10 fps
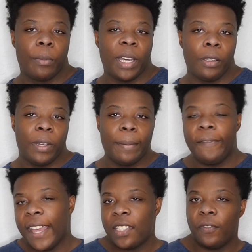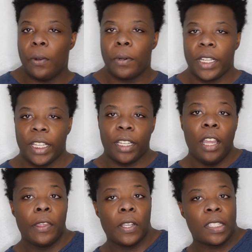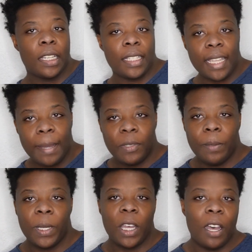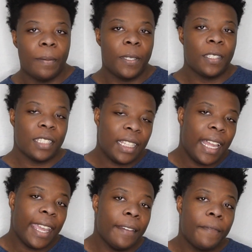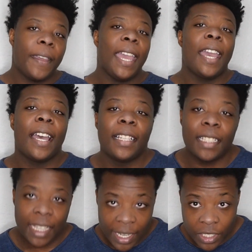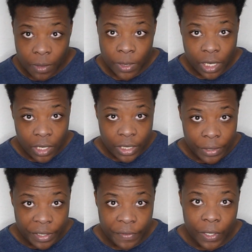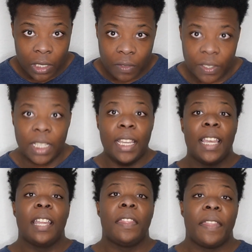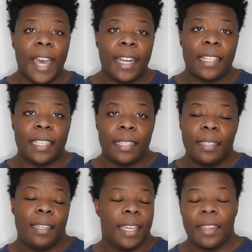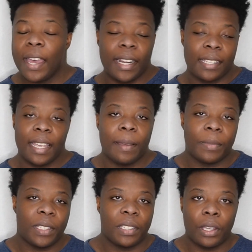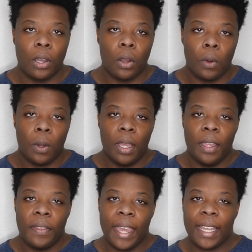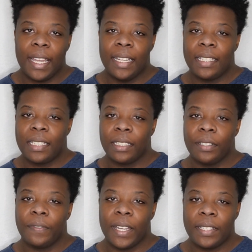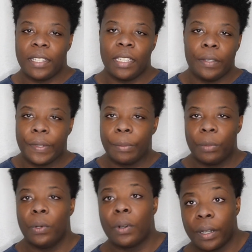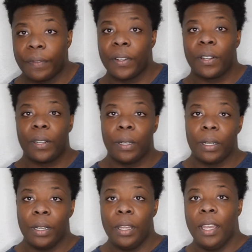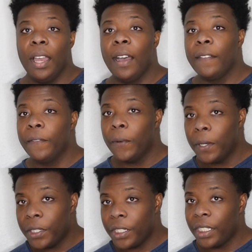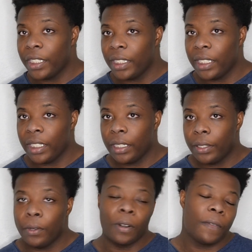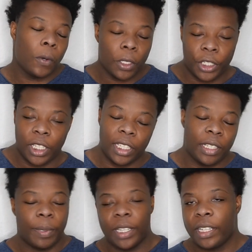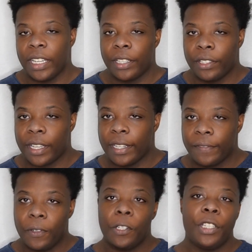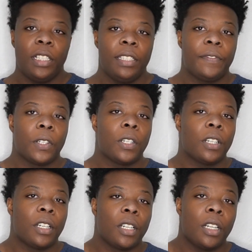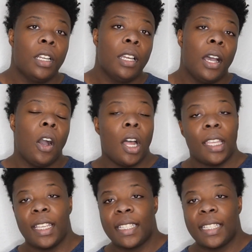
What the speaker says: by the way. But fast forwarding, there's an attempt on Makami's life, and a taser was also involved in that attempt. So that kind of solidifies it even more for her. Unfortunately, or fortunately, depending on how you look at it, fortunately for her, Ollie is